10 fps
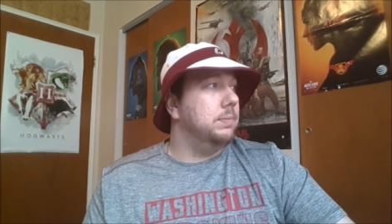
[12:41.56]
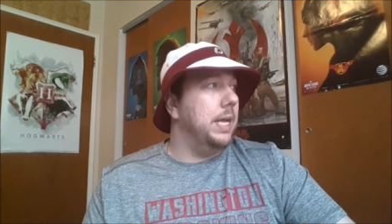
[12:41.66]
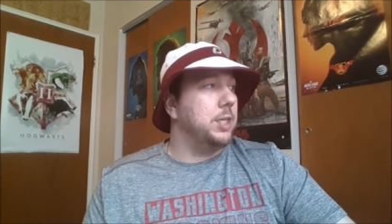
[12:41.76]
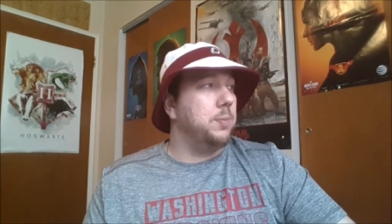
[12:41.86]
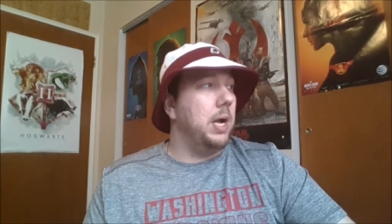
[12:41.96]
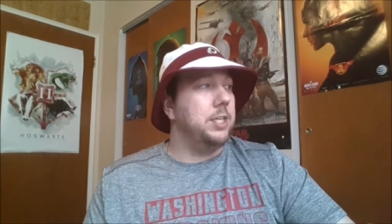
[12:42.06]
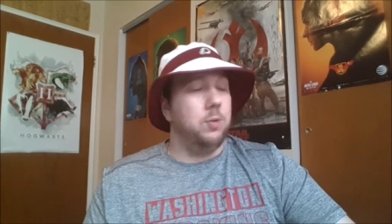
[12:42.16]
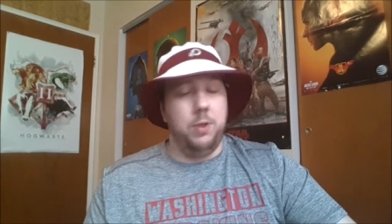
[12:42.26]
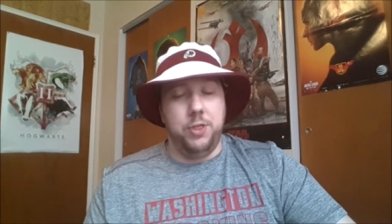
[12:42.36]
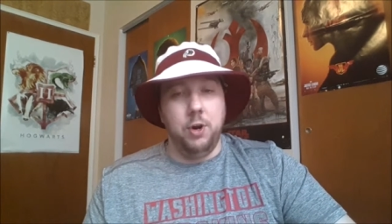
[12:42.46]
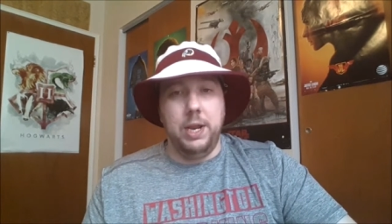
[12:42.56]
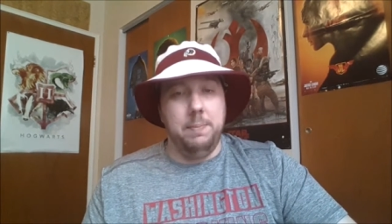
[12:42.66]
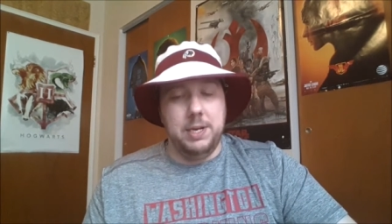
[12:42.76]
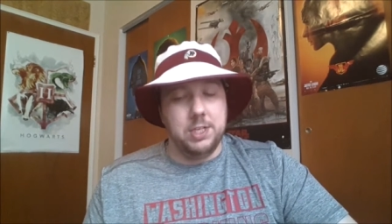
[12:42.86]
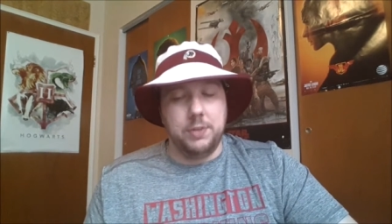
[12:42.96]
Des Bryant's only 30. I
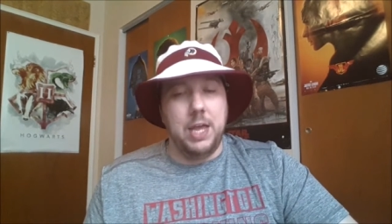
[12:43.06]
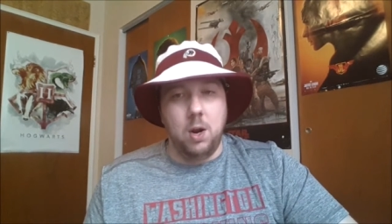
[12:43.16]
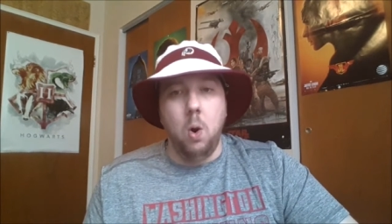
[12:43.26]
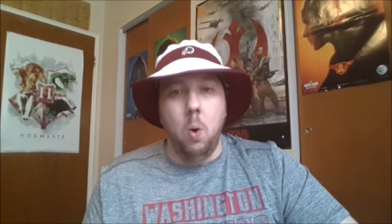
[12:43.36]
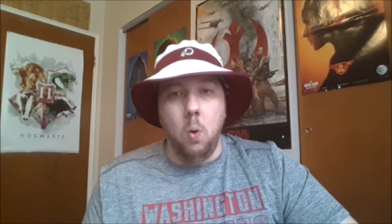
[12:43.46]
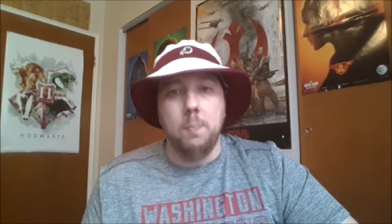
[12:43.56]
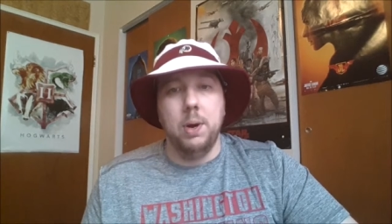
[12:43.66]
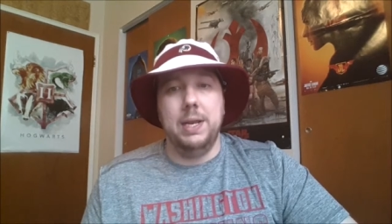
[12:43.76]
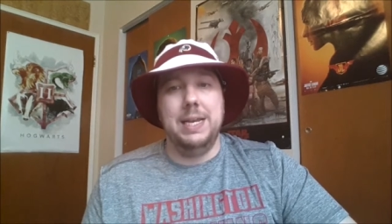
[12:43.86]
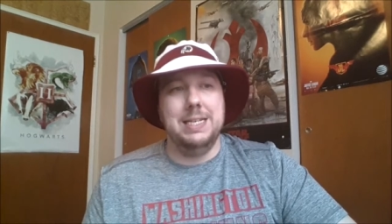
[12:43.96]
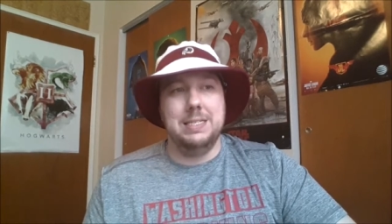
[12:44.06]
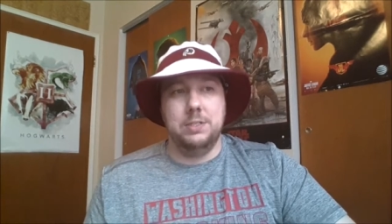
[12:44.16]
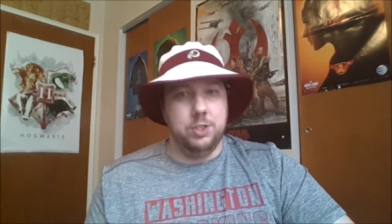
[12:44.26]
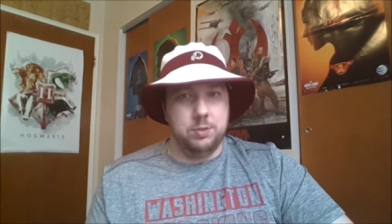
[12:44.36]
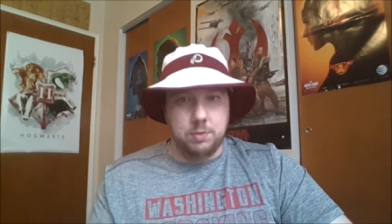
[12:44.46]
mean, he's not that old, but
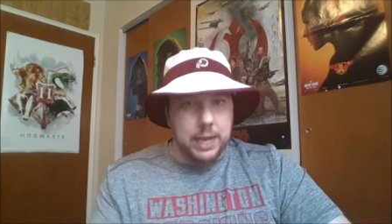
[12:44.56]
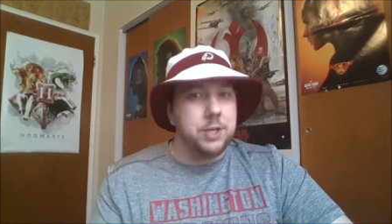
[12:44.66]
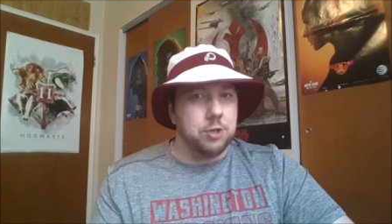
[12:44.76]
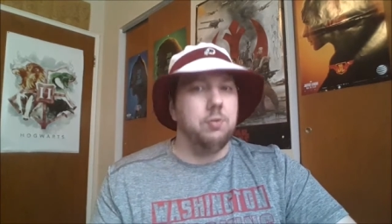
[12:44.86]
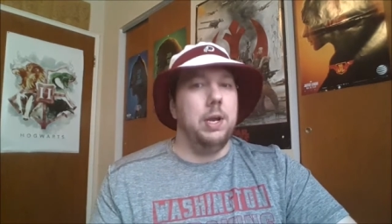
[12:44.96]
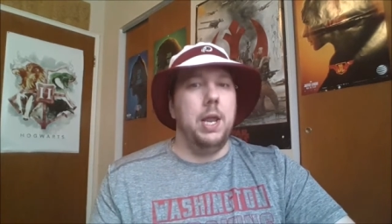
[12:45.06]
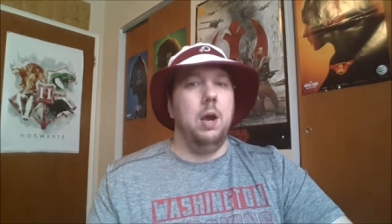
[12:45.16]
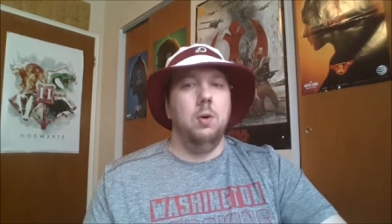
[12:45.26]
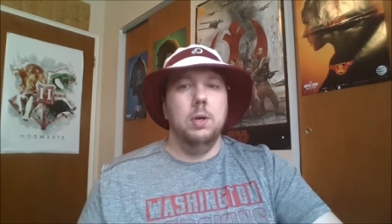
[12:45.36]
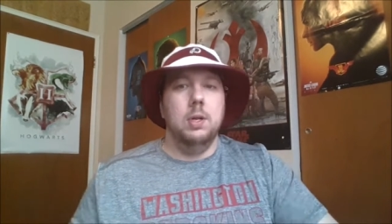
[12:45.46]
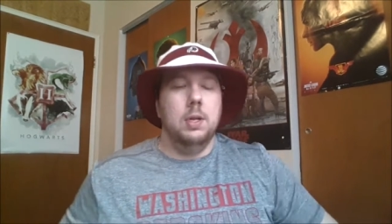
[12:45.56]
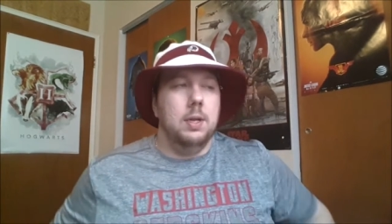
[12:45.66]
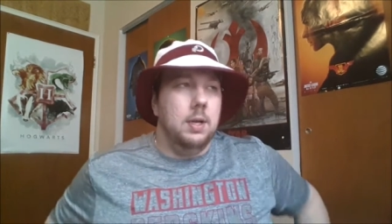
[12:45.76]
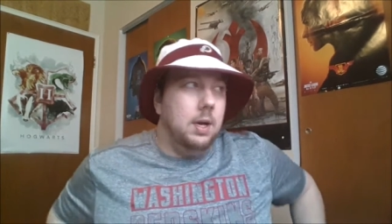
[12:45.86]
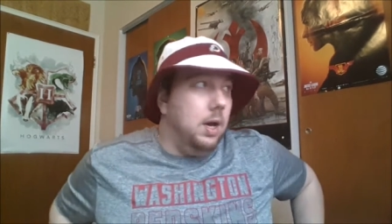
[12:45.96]
he's injured right now.
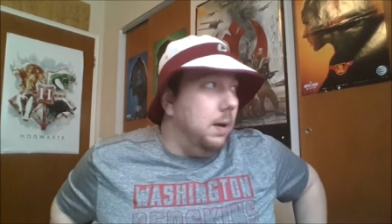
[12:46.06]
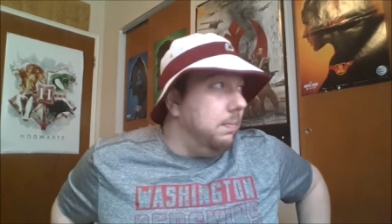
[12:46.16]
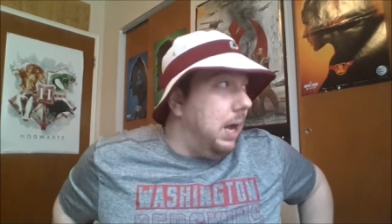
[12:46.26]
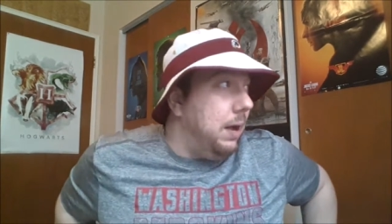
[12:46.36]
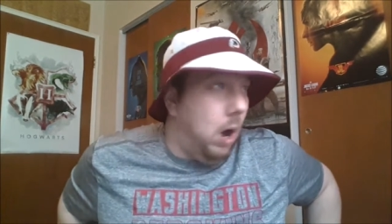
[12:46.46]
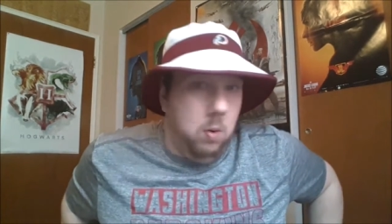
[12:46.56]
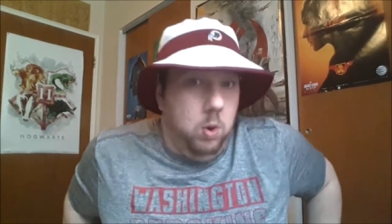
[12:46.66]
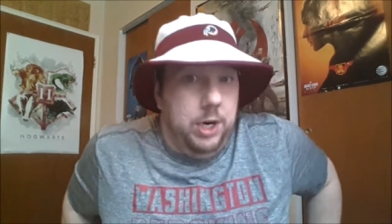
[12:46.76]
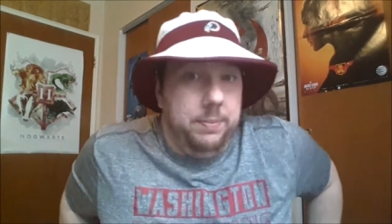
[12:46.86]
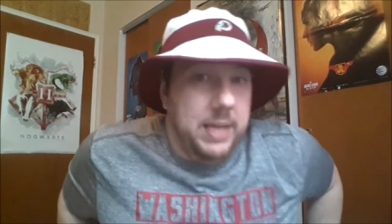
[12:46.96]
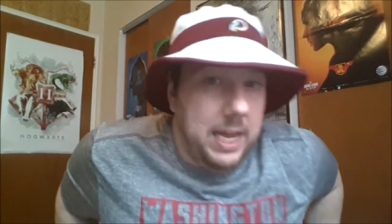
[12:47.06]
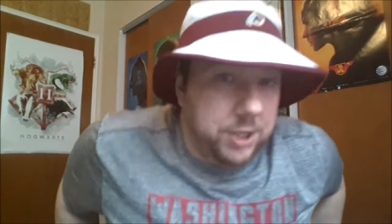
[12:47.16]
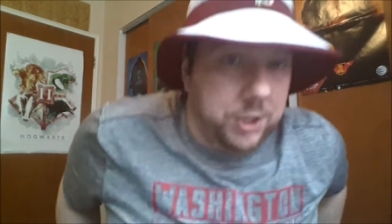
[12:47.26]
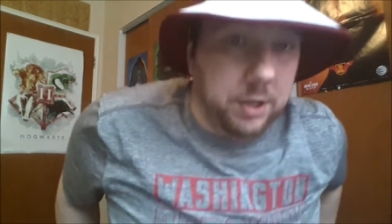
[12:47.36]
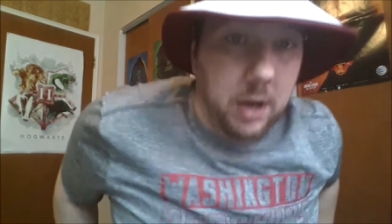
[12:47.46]
I wanted him
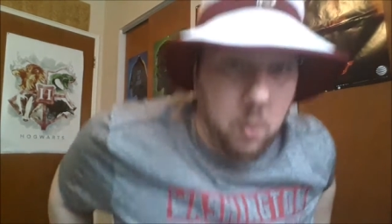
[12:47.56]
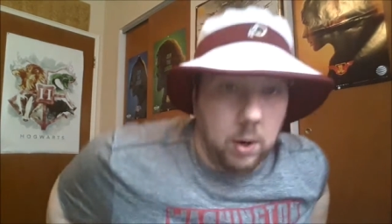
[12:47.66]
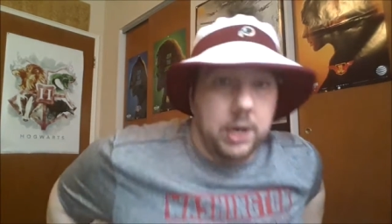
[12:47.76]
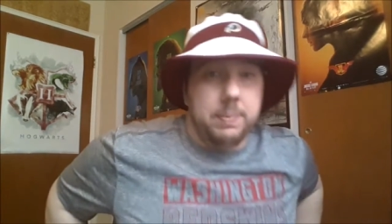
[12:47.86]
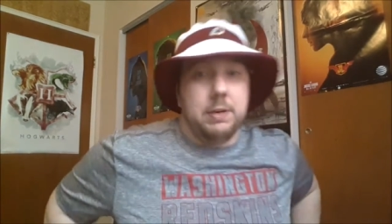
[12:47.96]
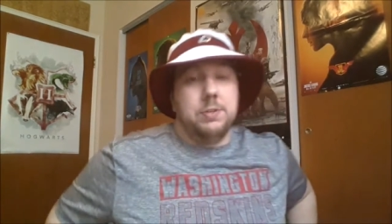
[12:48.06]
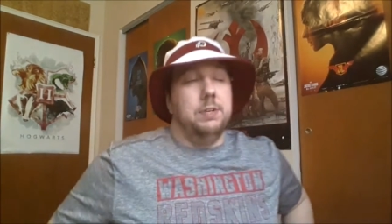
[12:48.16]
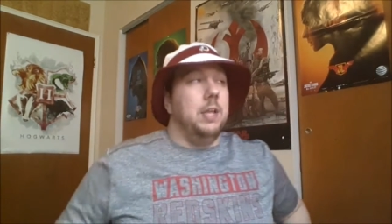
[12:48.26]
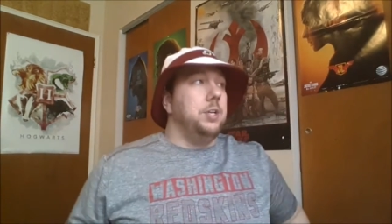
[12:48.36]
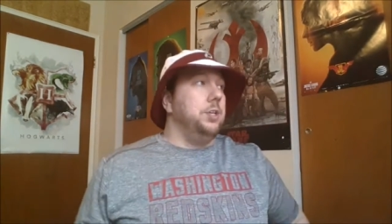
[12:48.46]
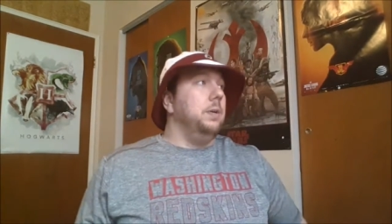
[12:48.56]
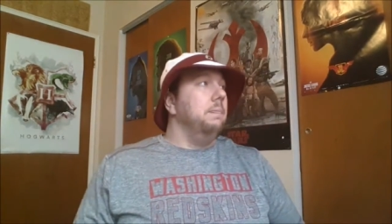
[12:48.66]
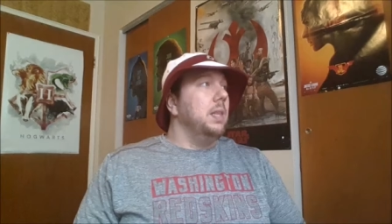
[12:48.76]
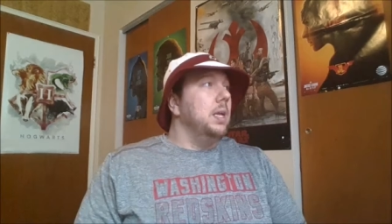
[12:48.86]
last year. I wanted a big receiver last year.